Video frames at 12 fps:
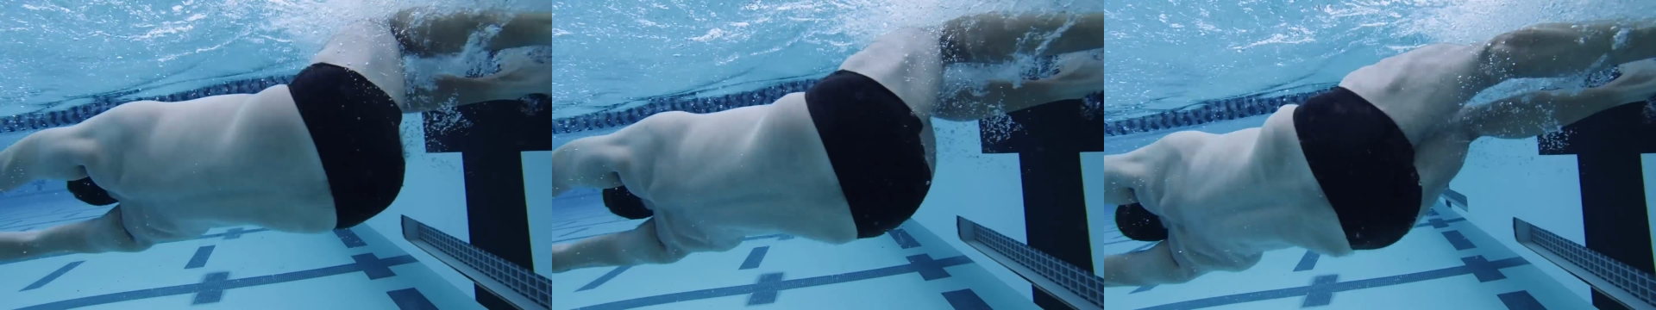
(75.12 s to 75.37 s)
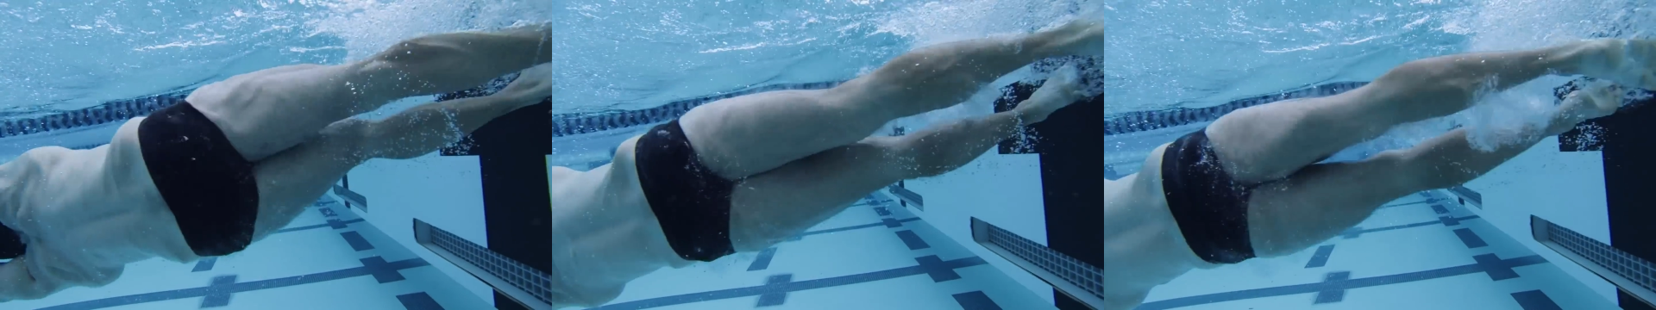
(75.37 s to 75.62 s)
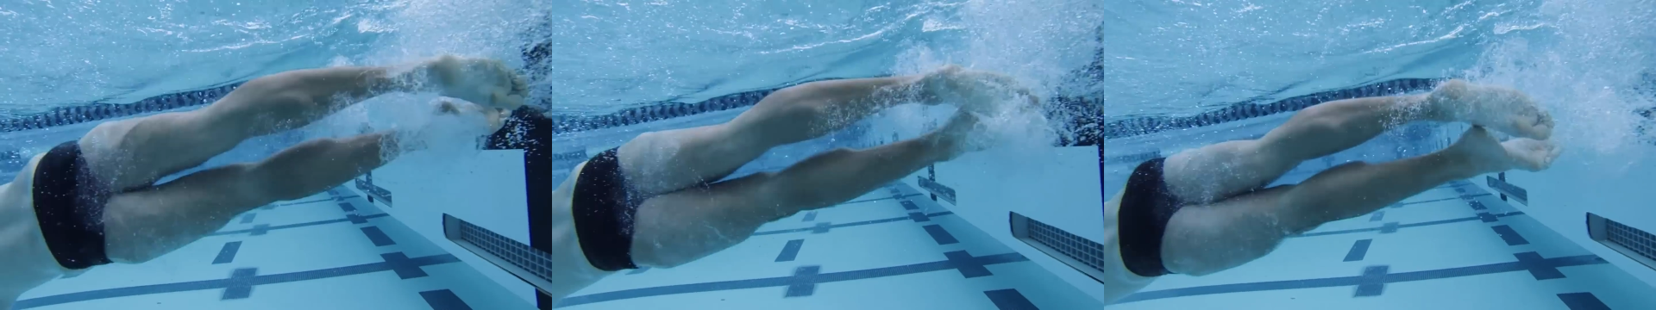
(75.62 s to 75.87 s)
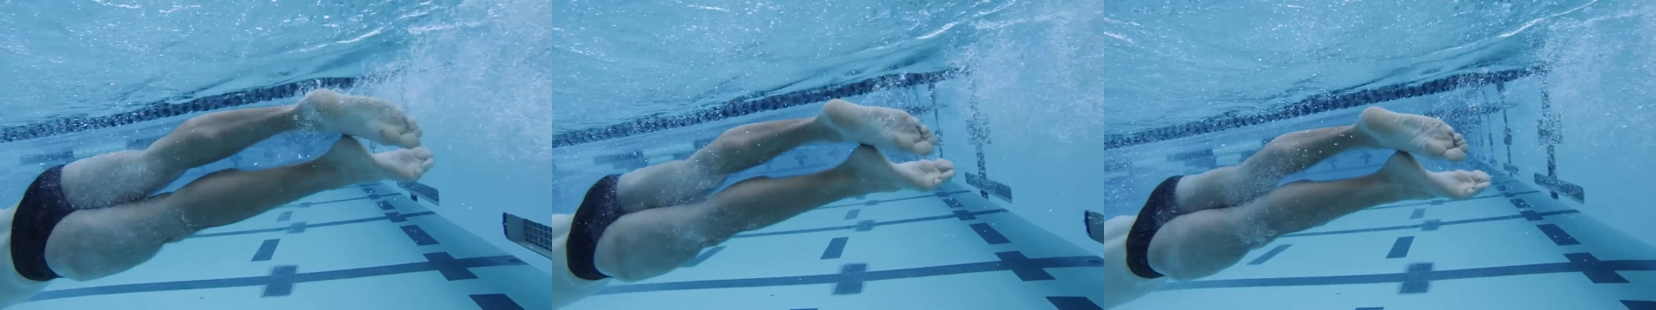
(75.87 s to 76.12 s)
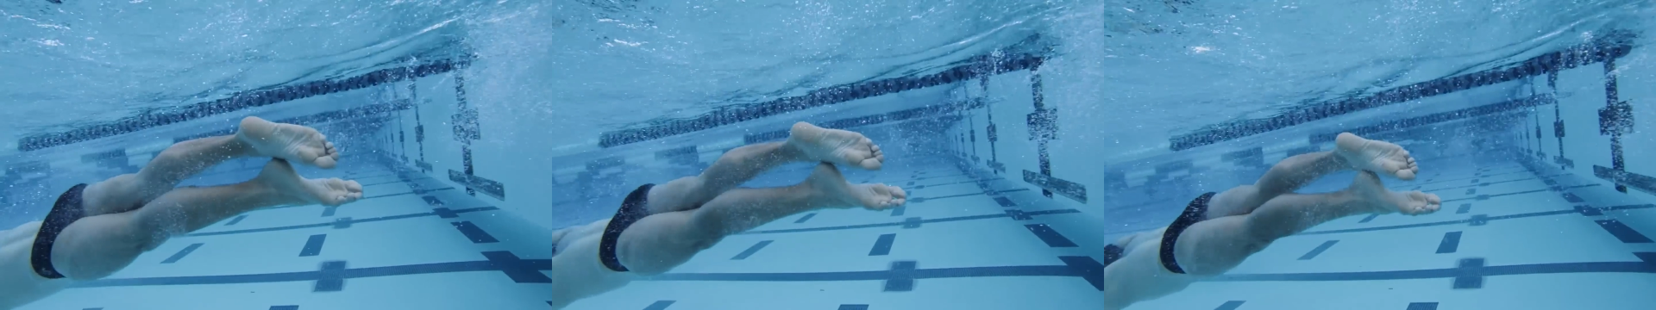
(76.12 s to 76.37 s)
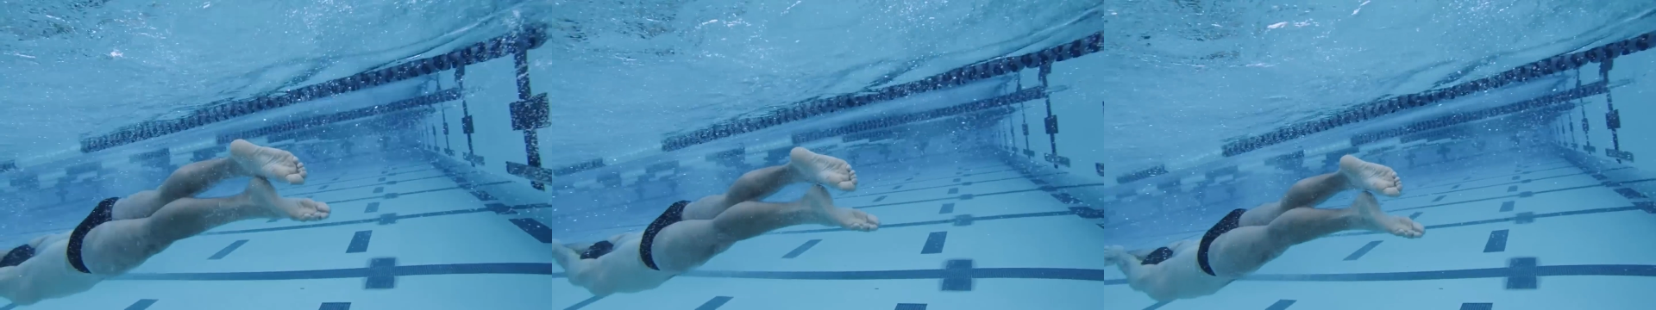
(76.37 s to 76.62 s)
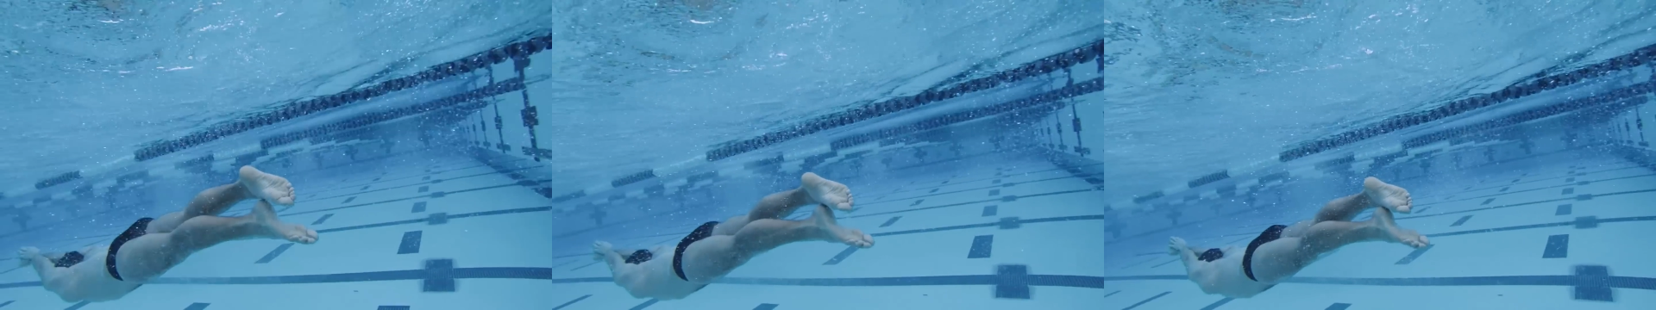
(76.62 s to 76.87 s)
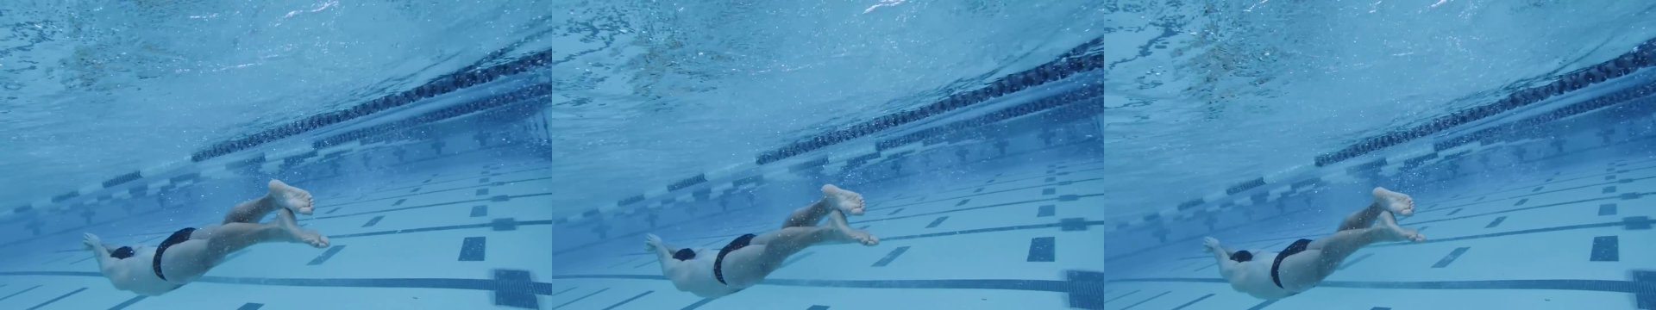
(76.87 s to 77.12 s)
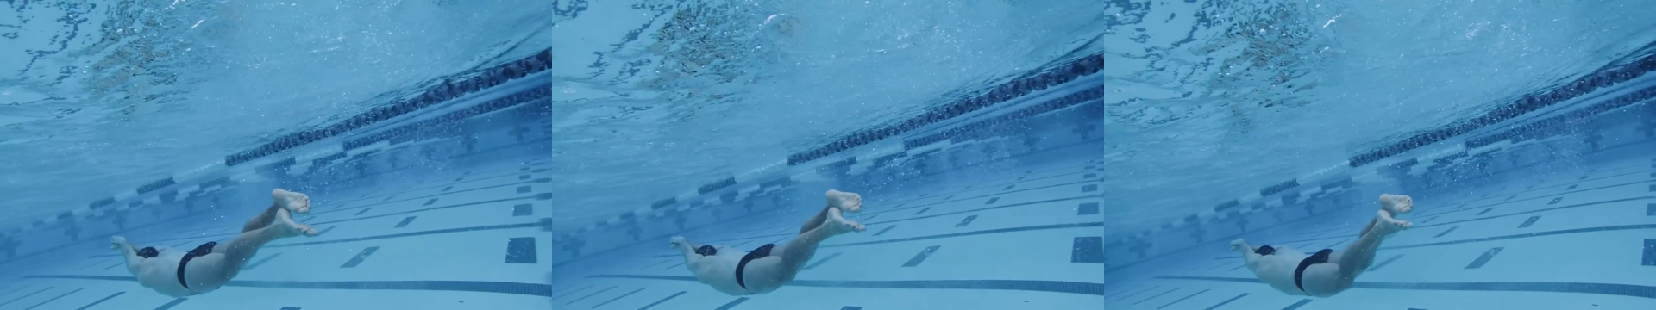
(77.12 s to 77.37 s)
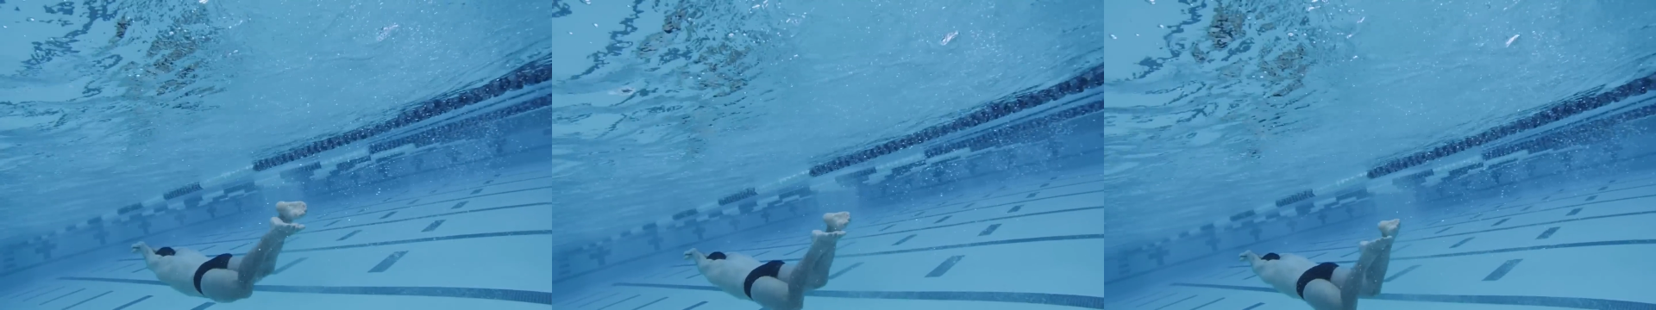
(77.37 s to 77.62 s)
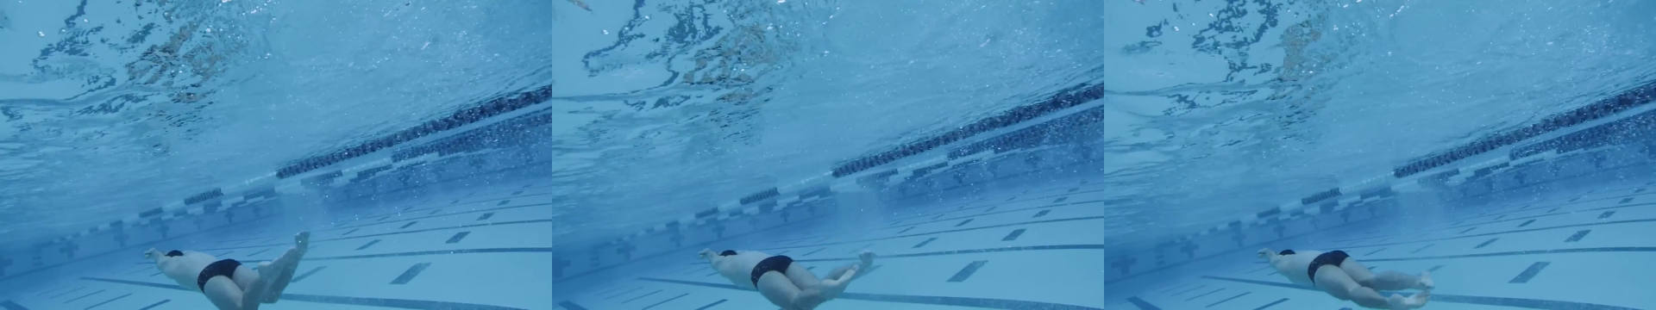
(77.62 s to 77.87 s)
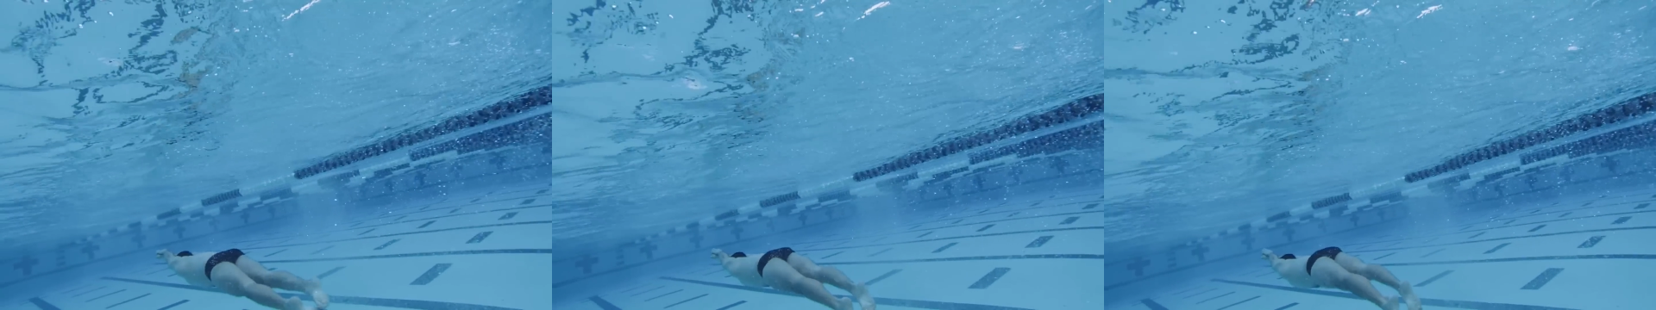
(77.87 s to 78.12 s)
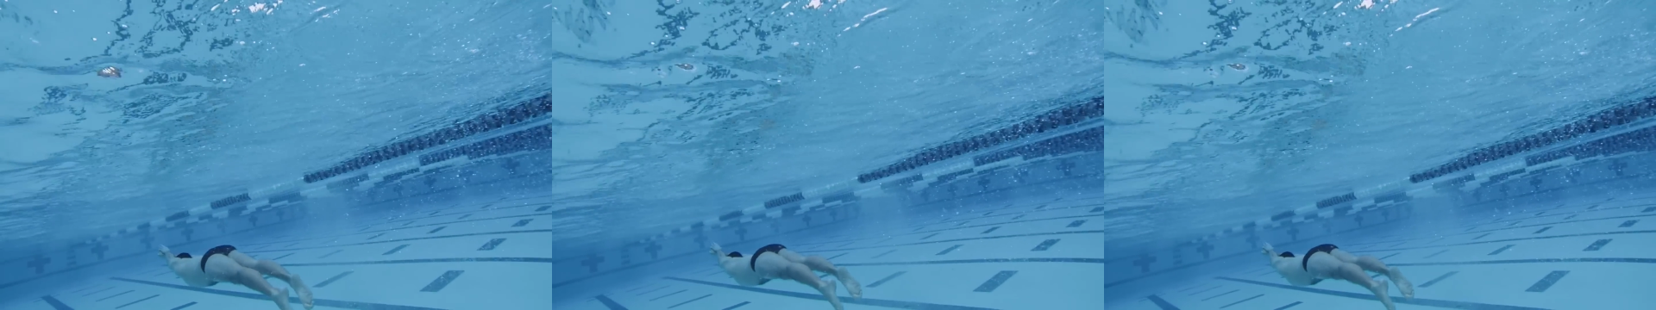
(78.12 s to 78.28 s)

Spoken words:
(no speaker visible)